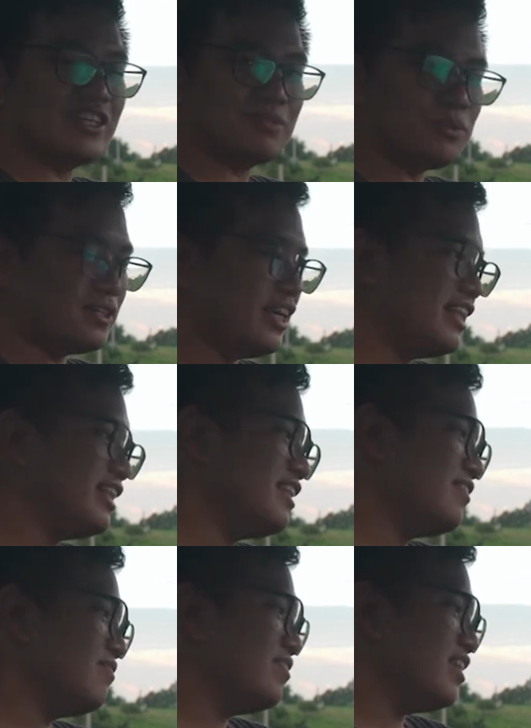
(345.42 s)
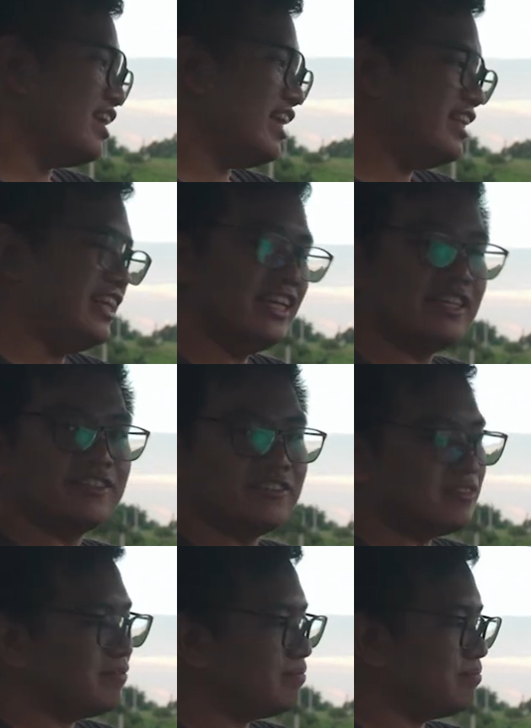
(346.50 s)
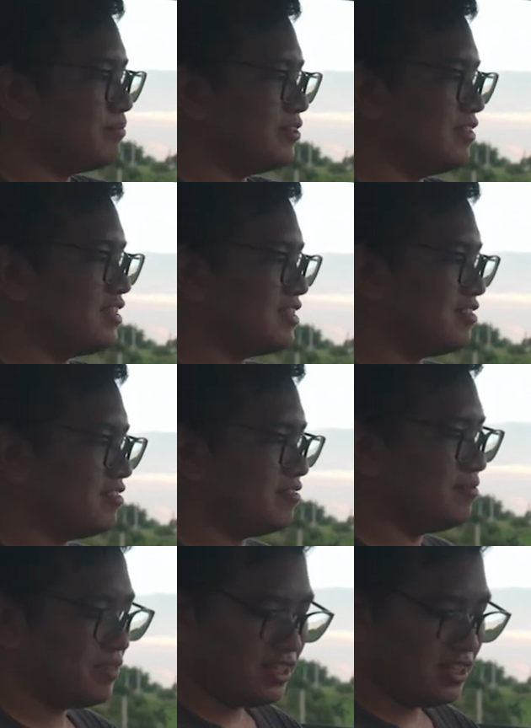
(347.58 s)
sport, and eco mode. So